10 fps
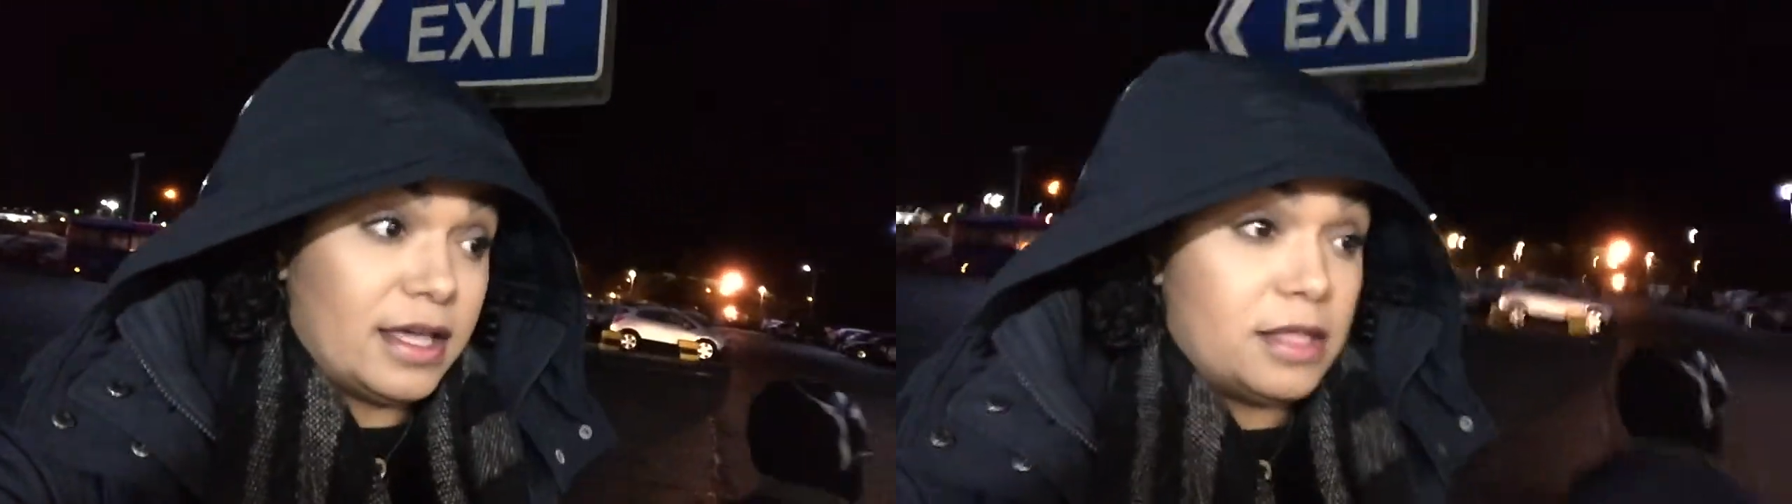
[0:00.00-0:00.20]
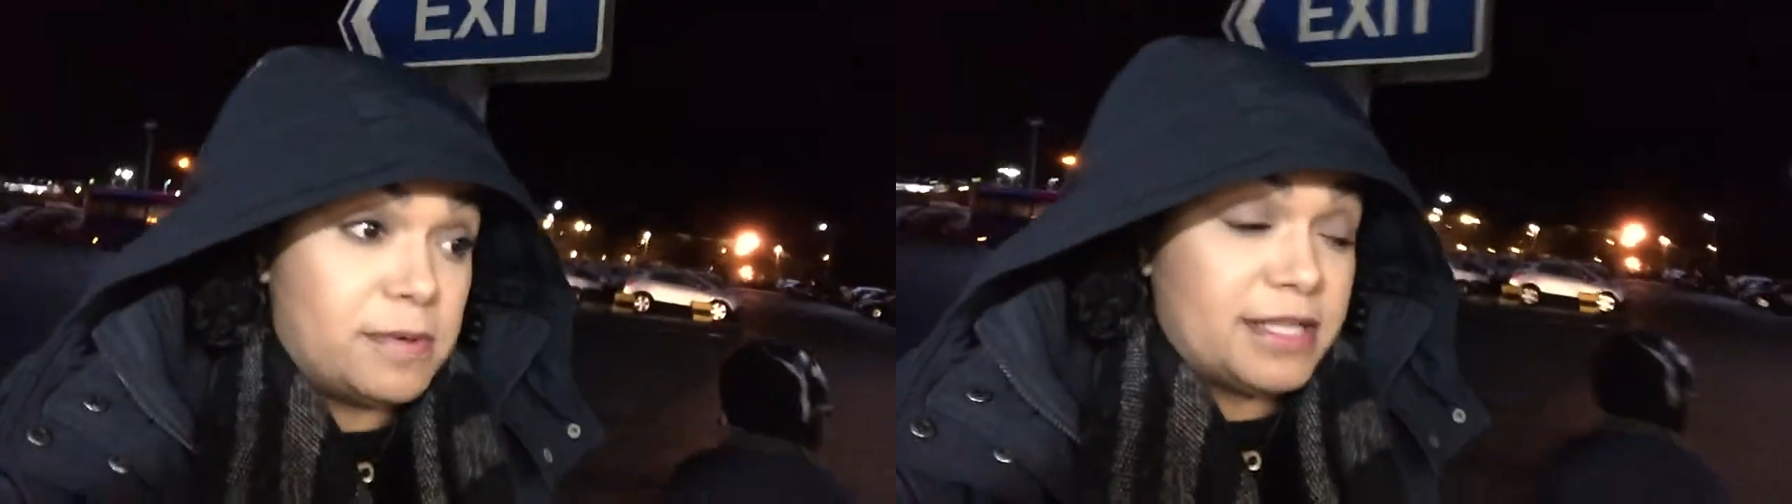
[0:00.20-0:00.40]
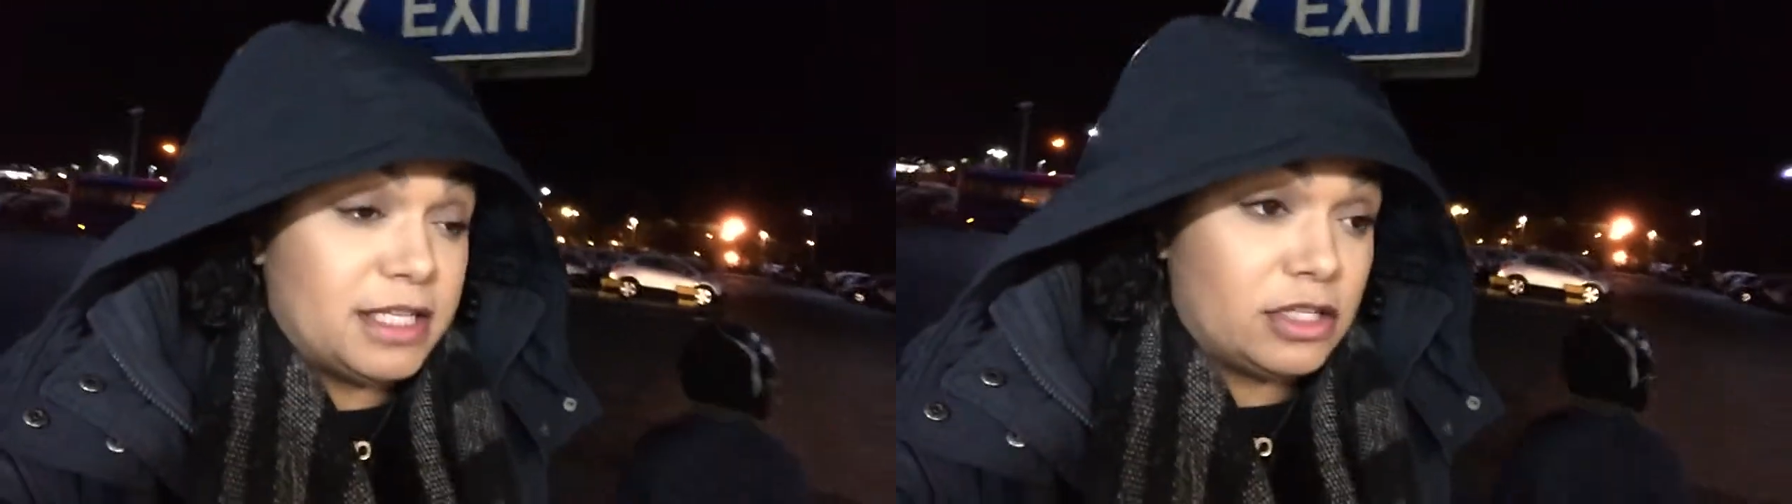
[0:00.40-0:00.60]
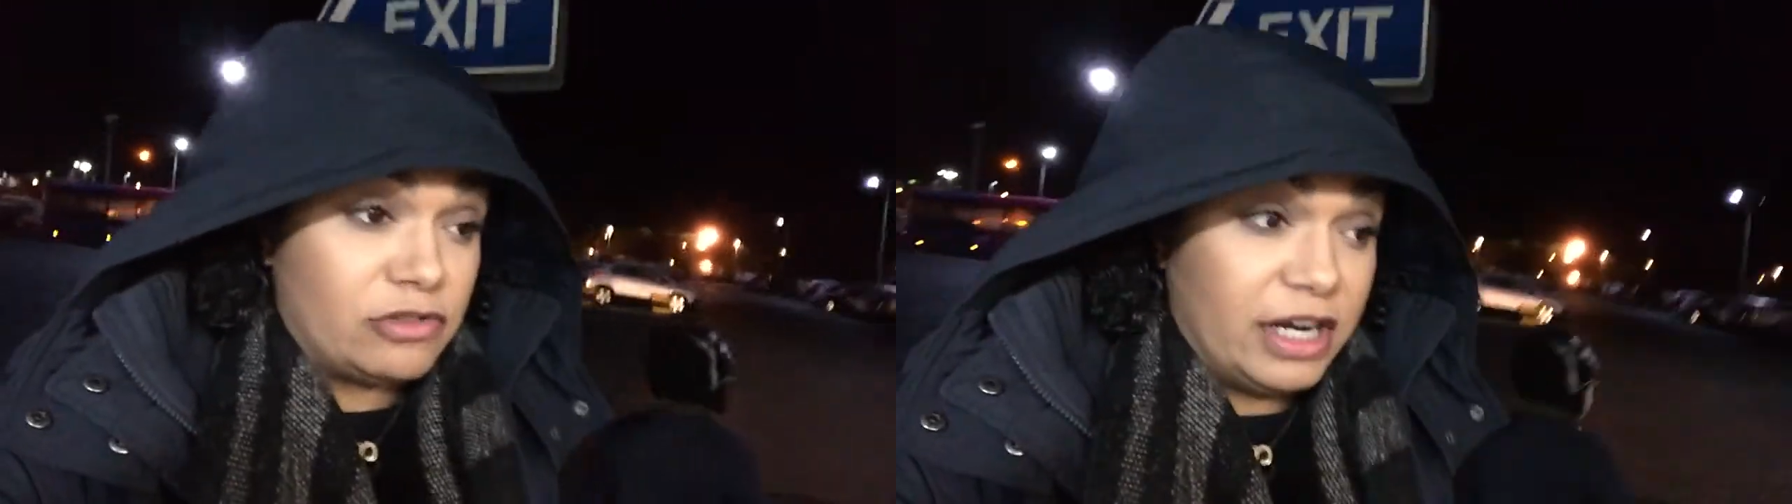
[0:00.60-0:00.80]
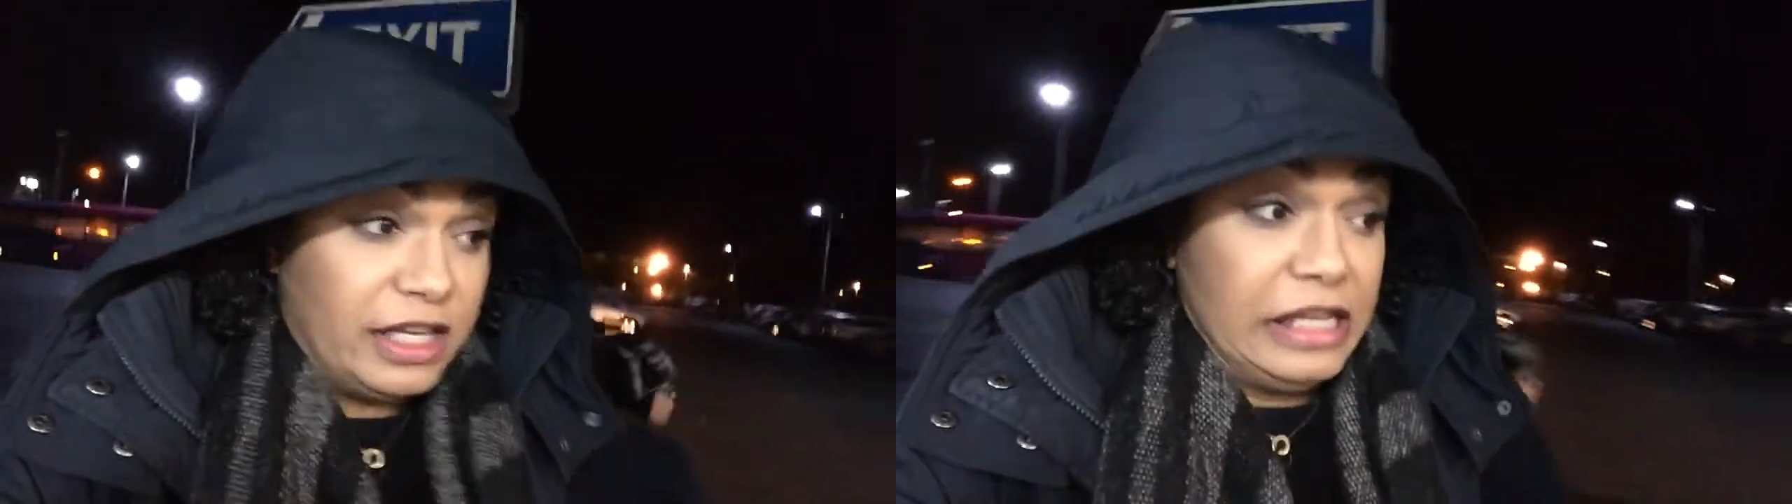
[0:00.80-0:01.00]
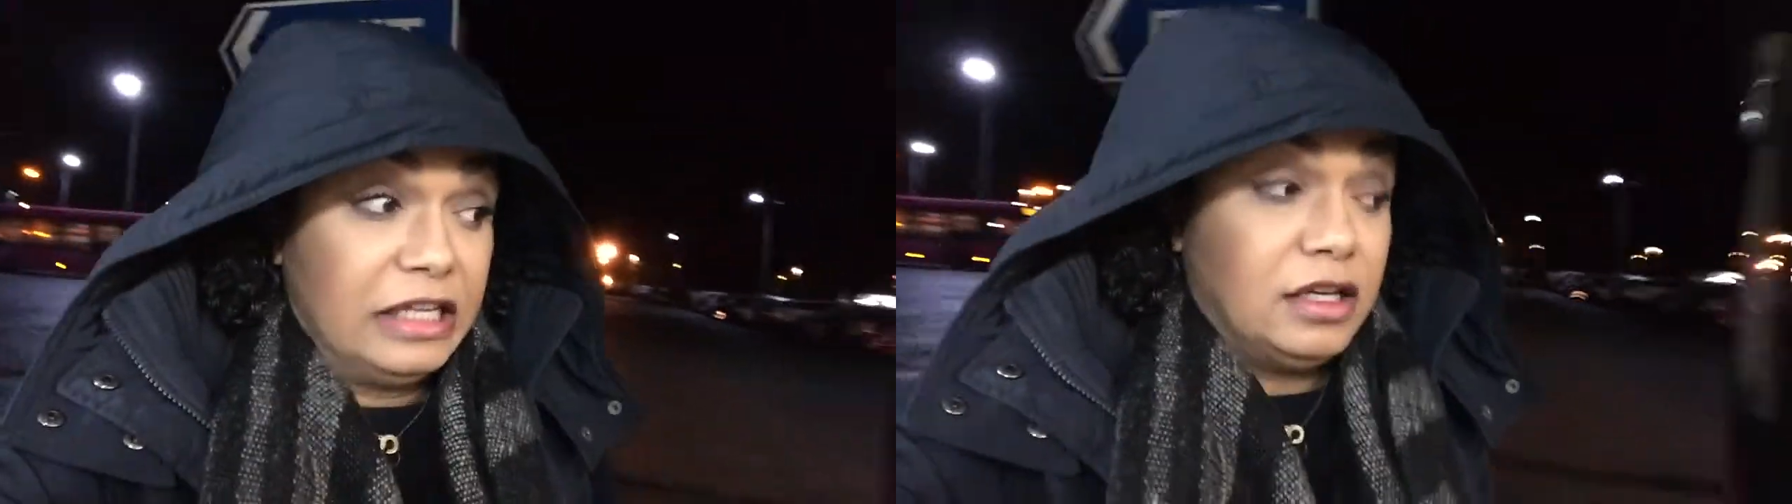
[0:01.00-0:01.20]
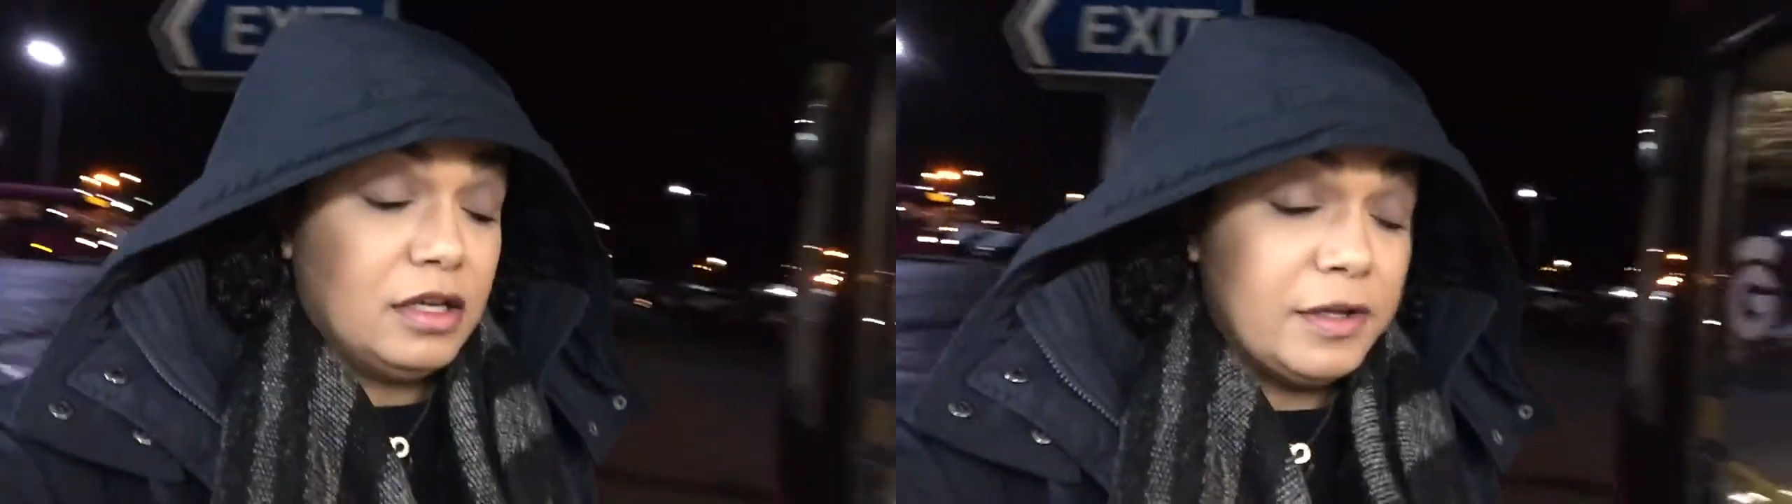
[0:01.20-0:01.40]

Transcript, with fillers: the bus is running.